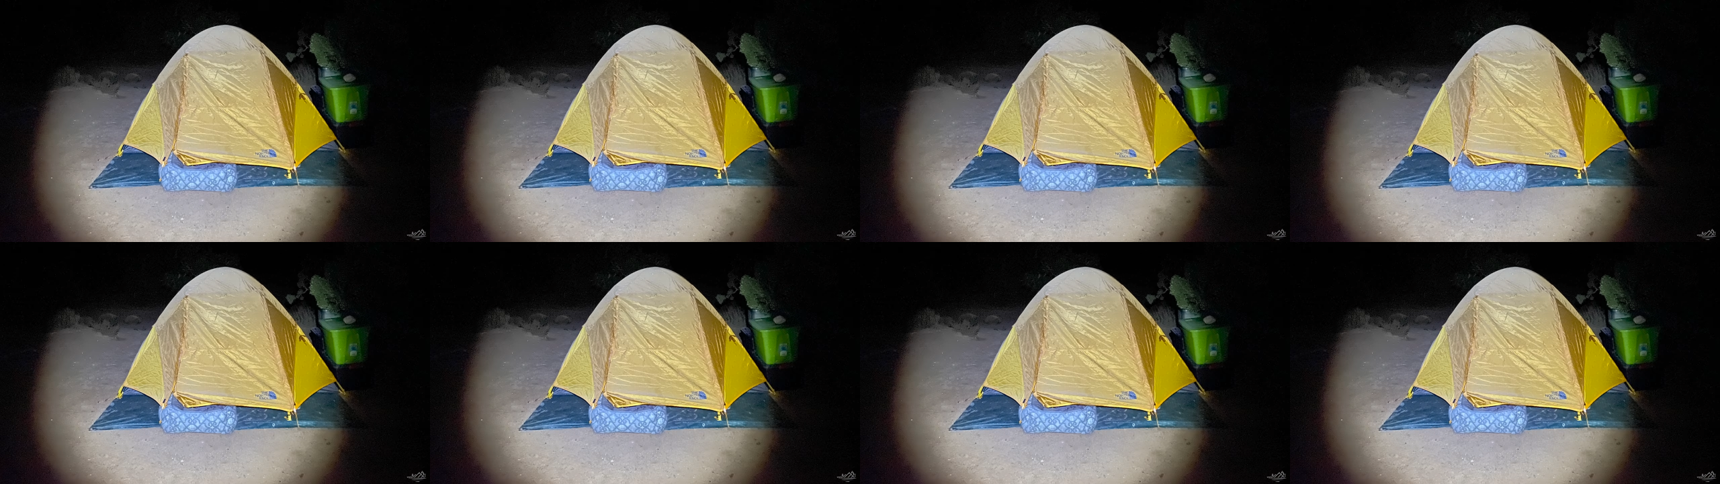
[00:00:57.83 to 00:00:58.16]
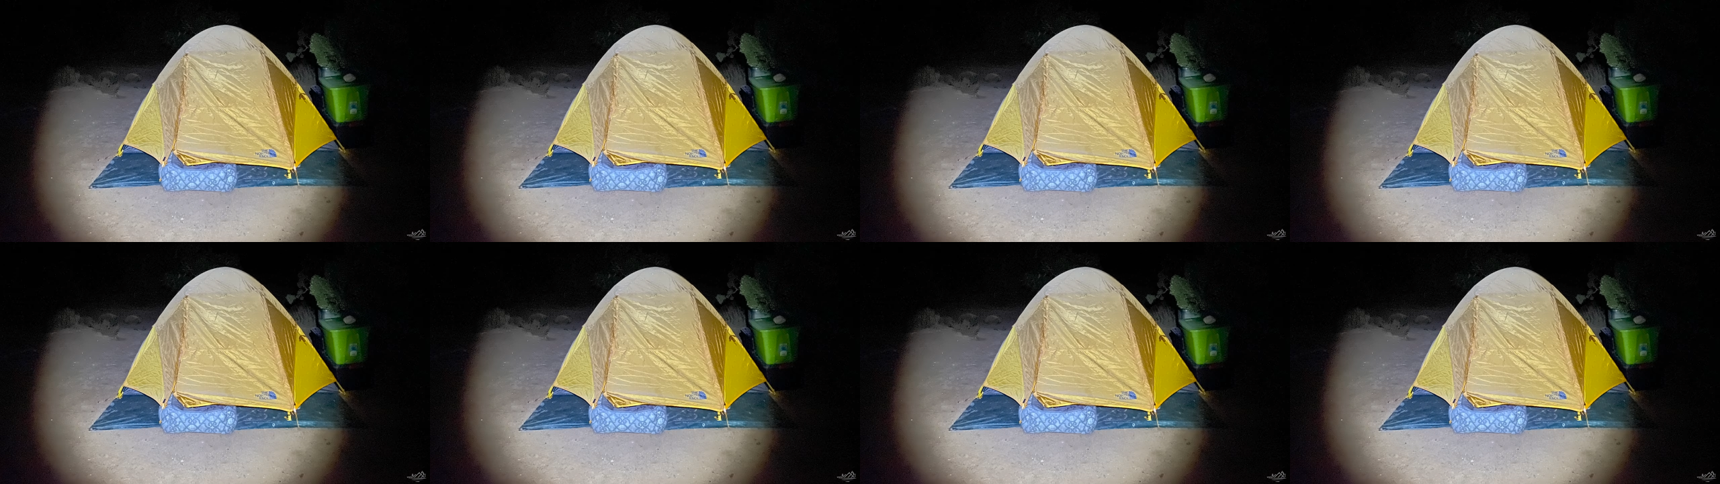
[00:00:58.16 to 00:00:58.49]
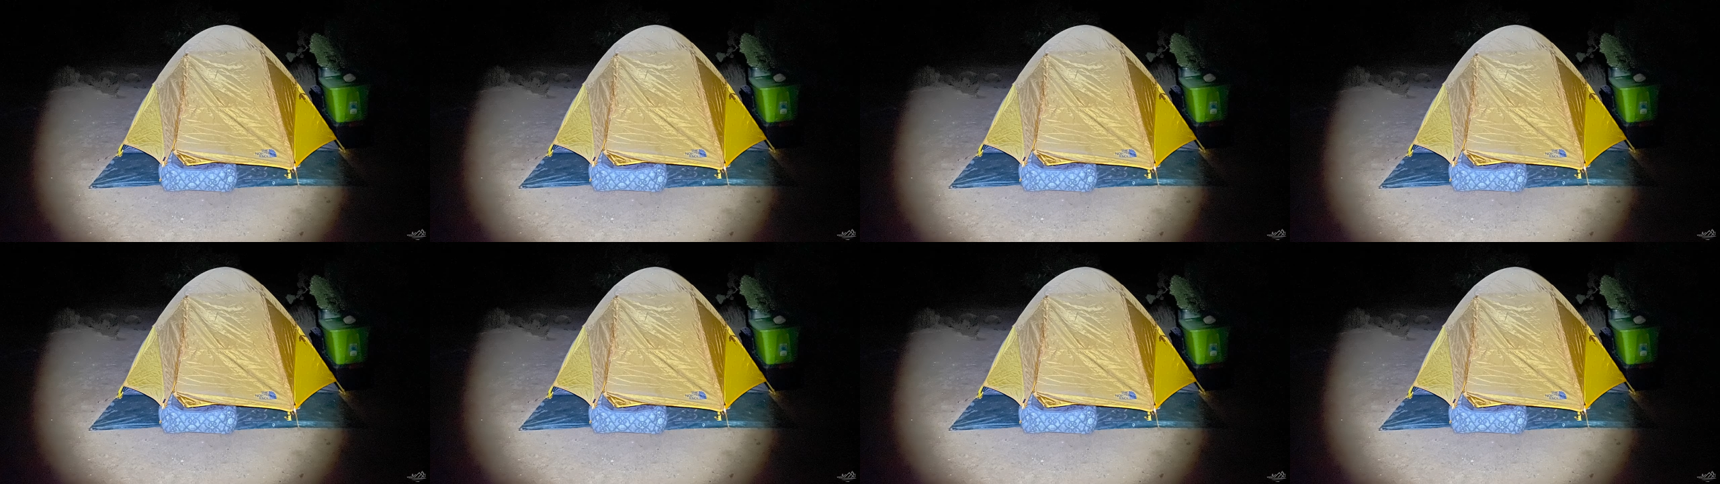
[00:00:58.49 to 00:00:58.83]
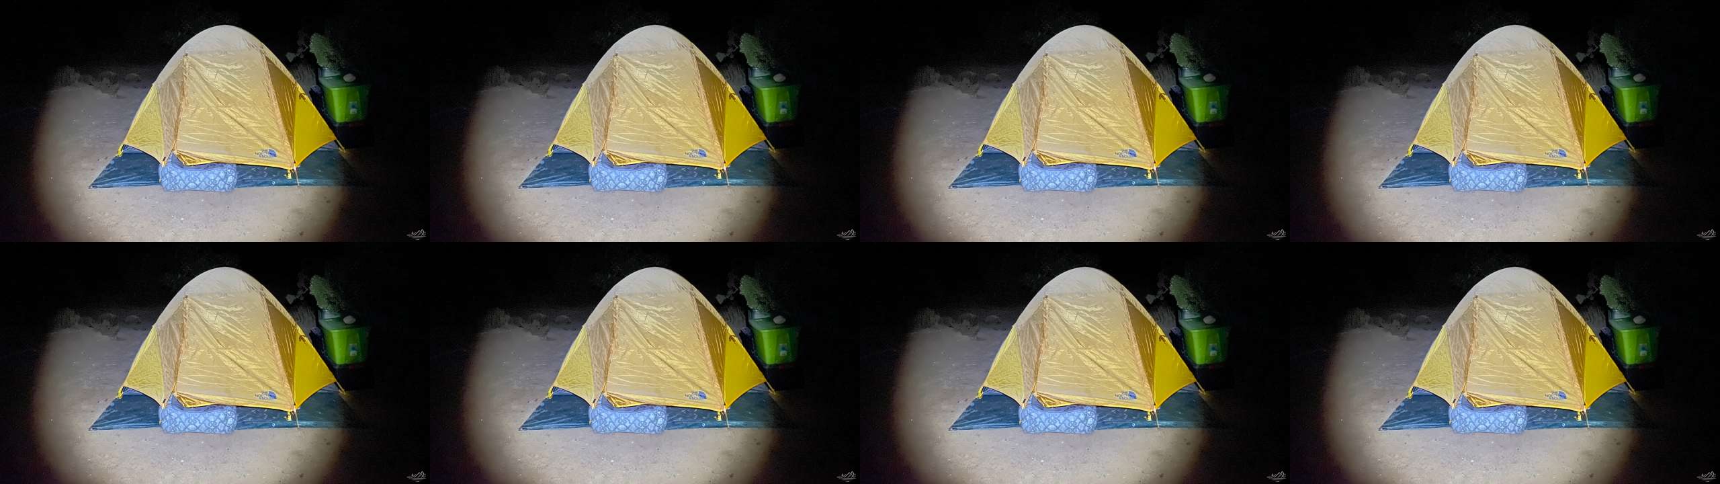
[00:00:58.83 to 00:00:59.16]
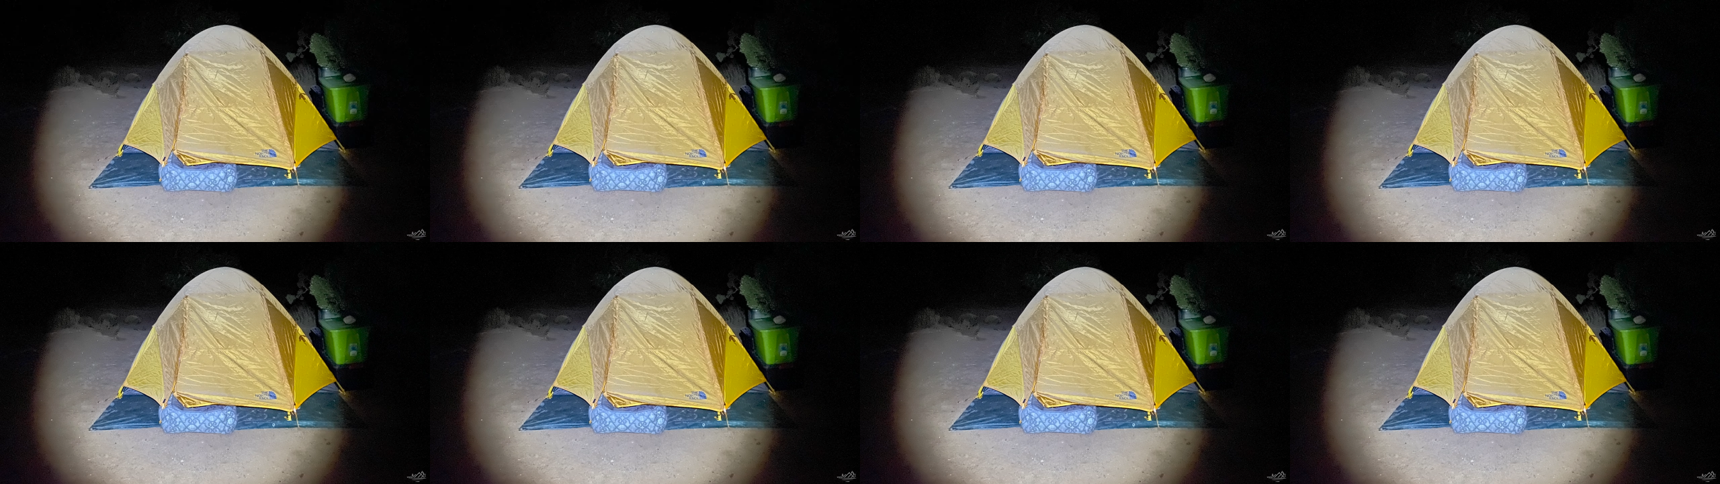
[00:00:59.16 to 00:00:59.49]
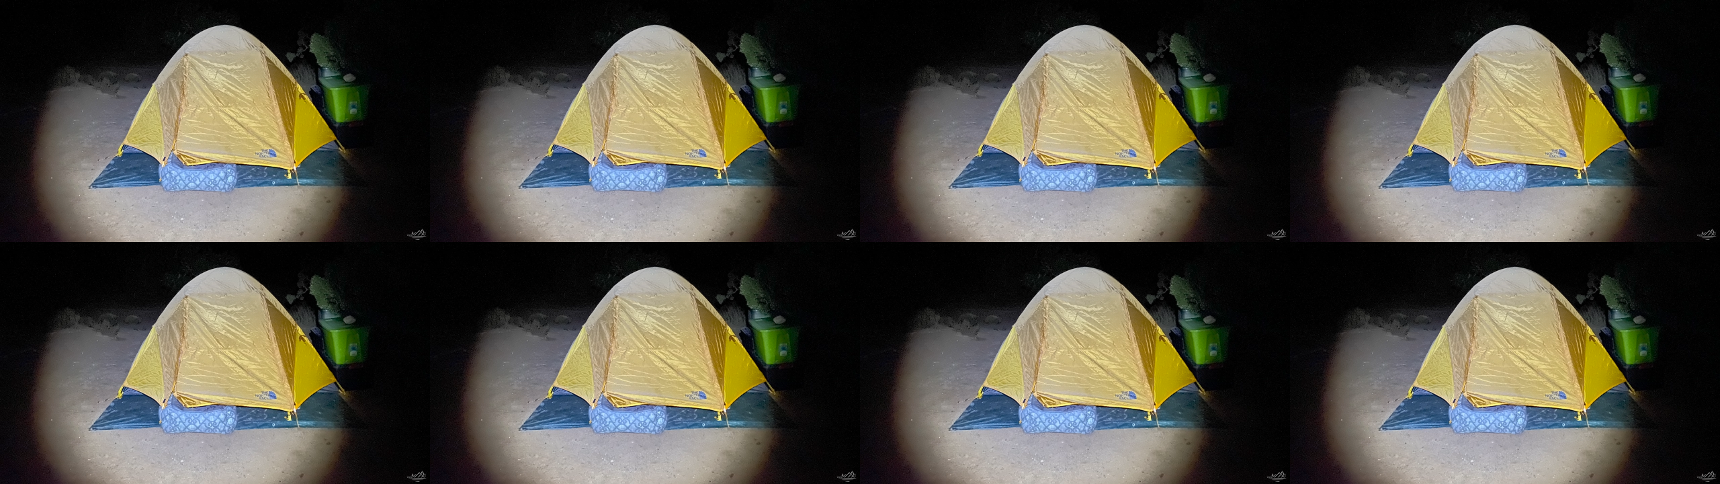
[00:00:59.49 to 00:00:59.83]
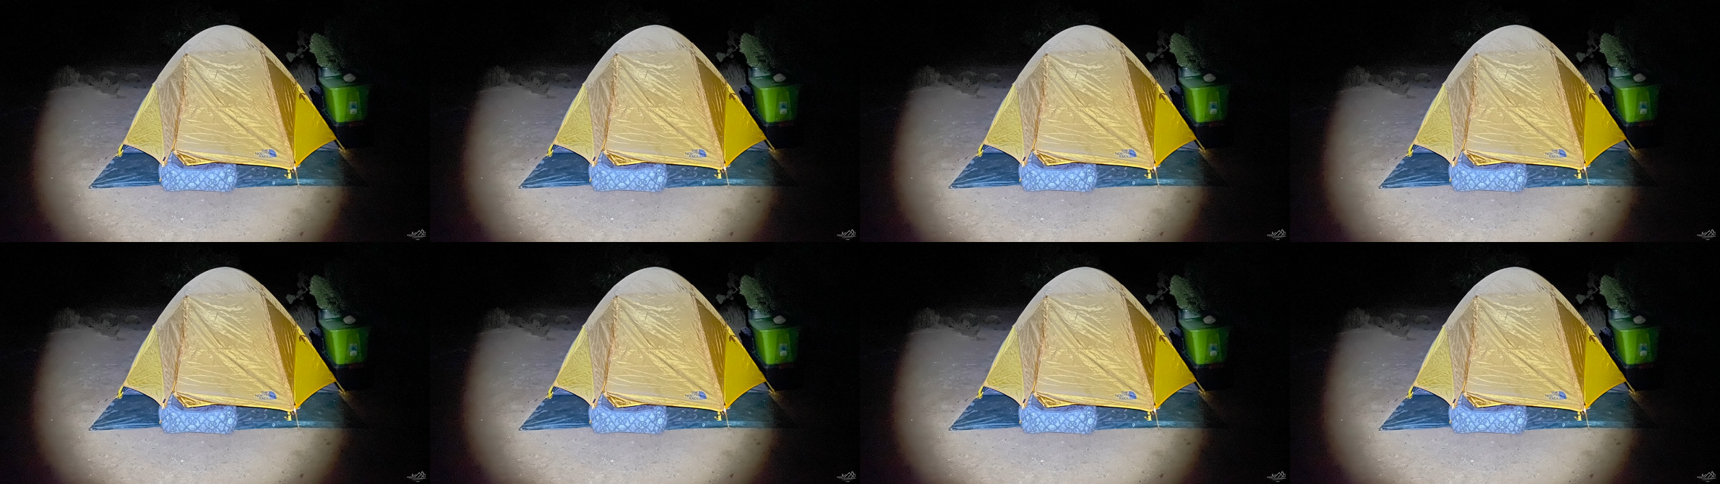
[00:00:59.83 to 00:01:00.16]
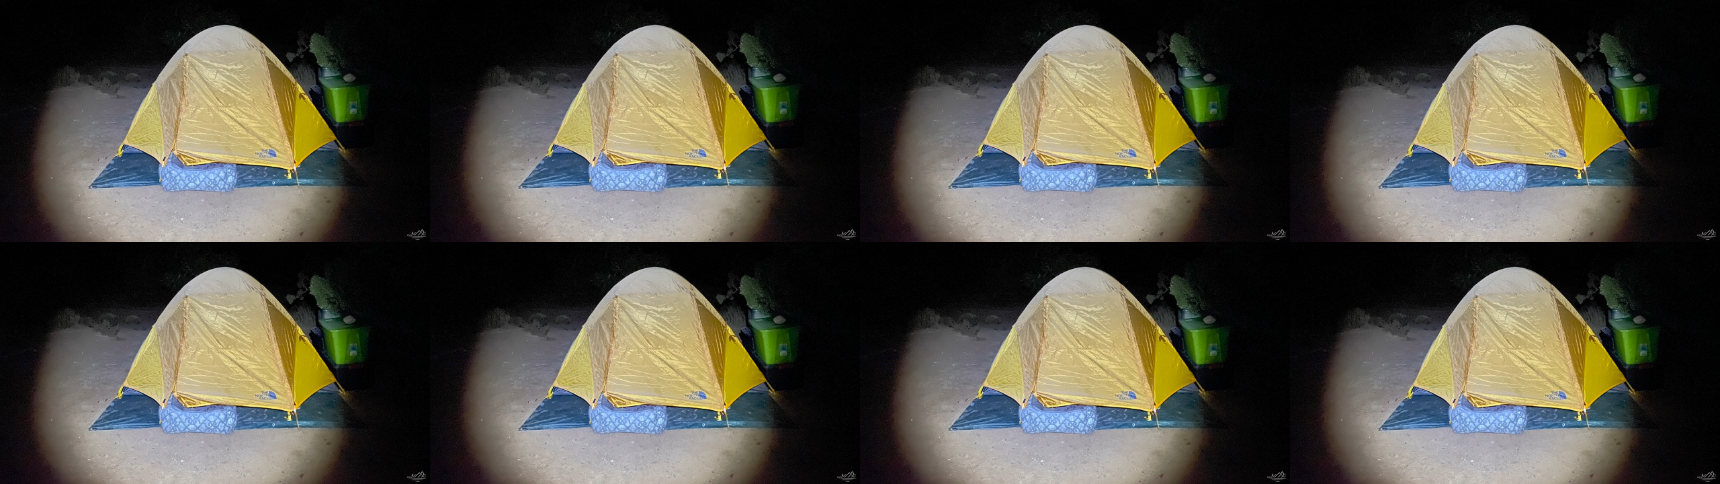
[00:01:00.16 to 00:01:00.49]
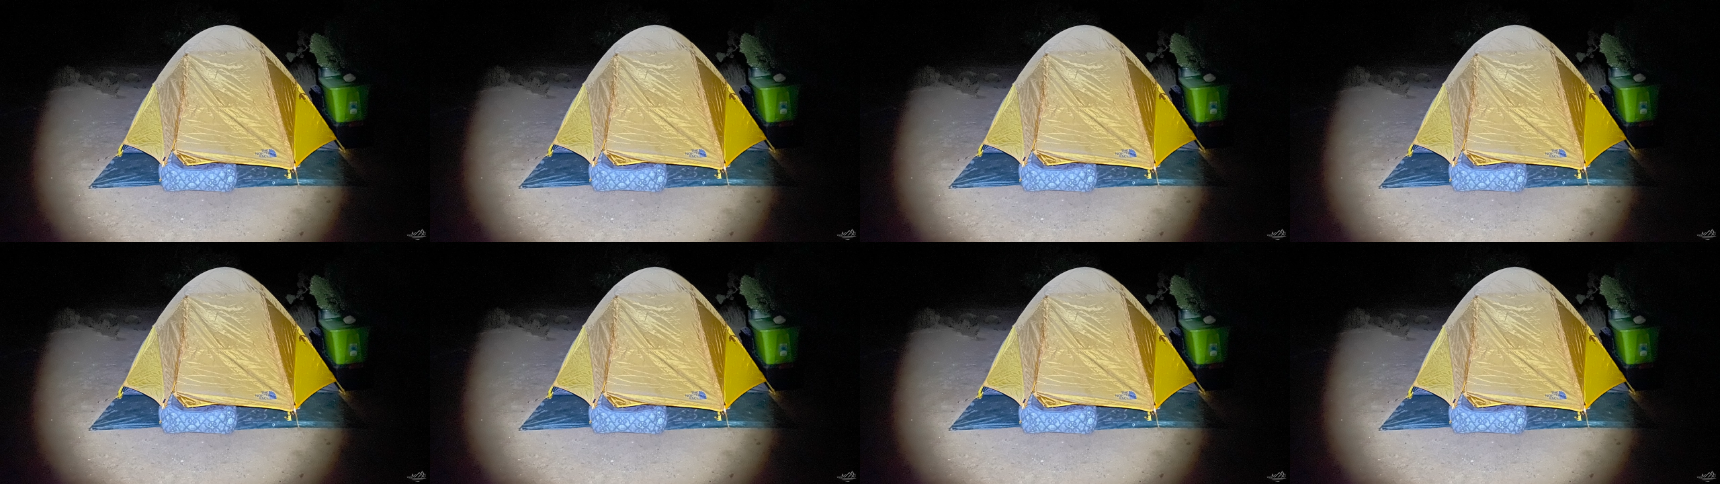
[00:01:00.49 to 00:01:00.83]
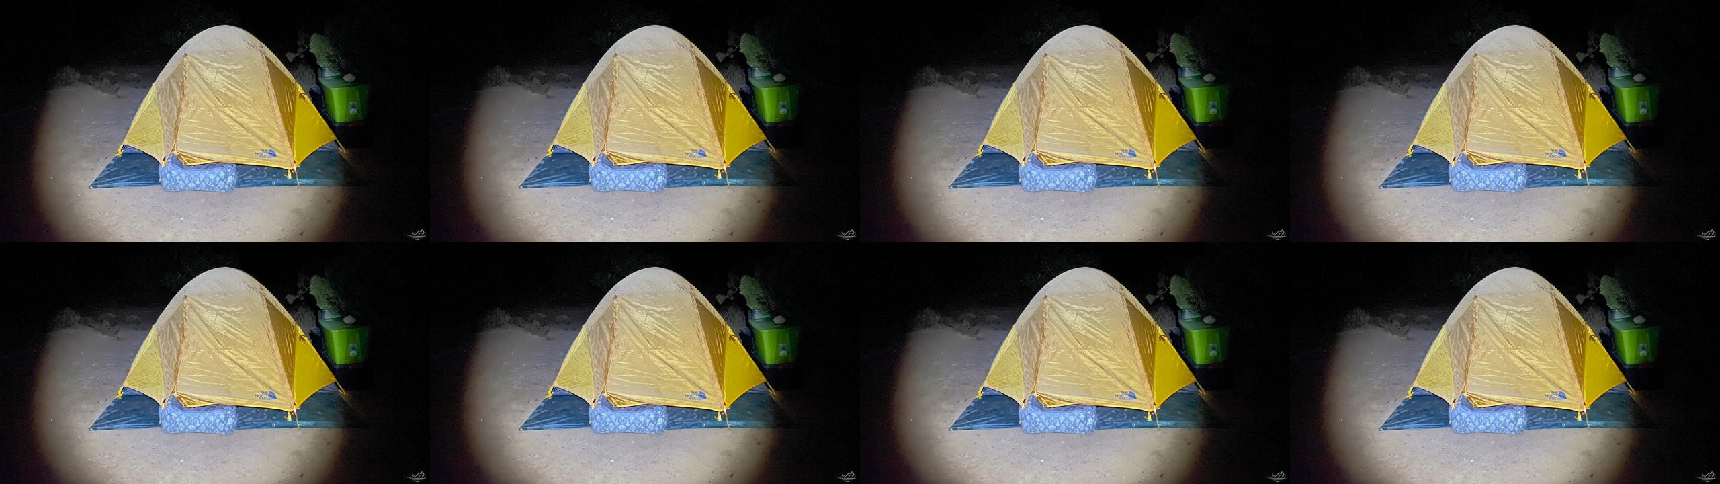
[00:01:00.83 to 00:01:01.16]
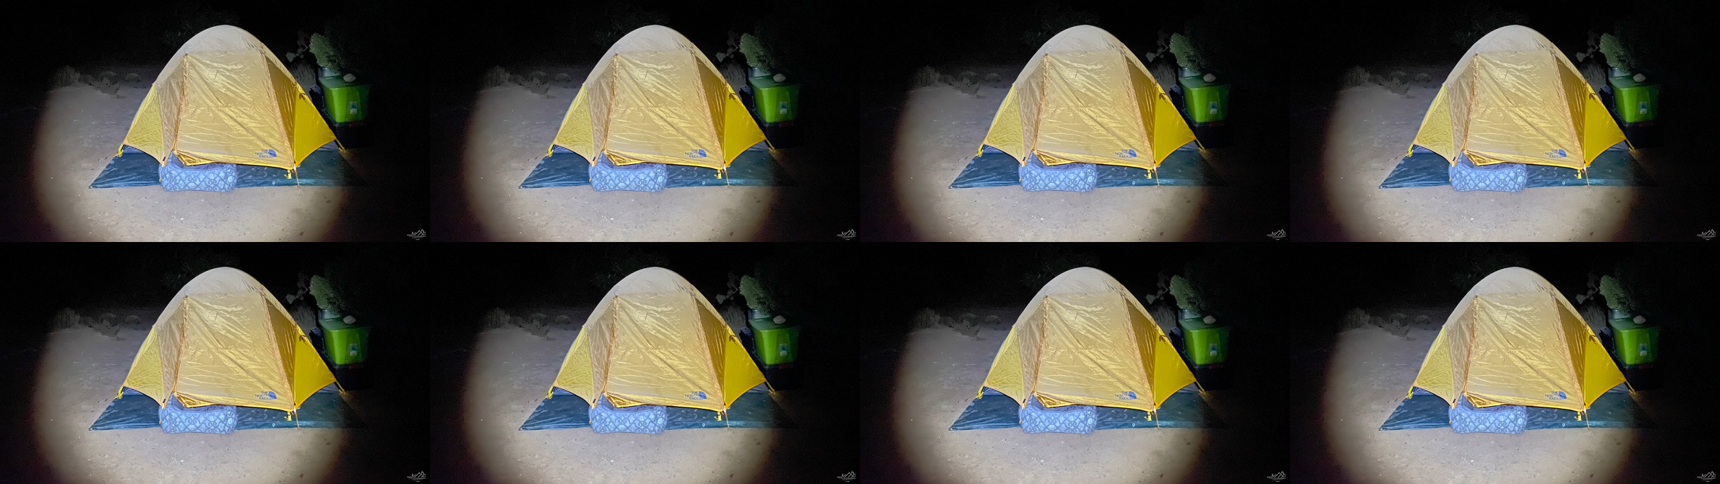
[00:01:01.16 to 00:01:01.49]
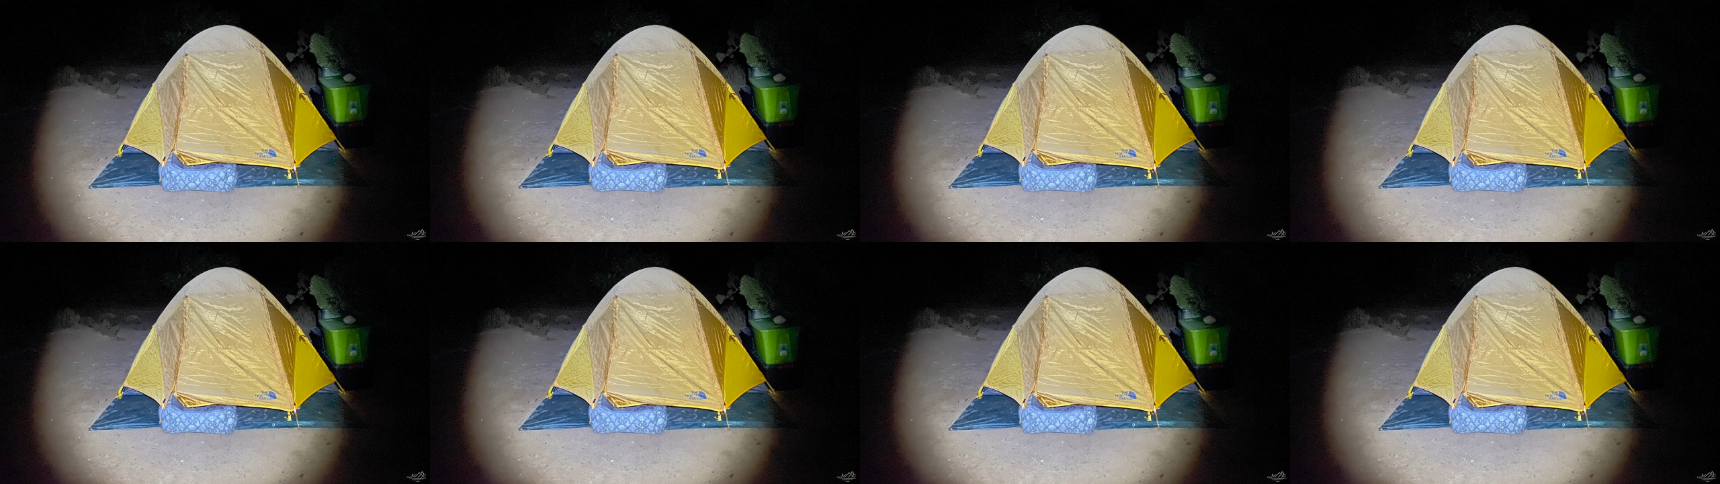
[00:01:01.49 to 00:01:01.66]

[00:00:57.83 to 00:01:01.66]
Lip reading: Nobody's mouth can be seen.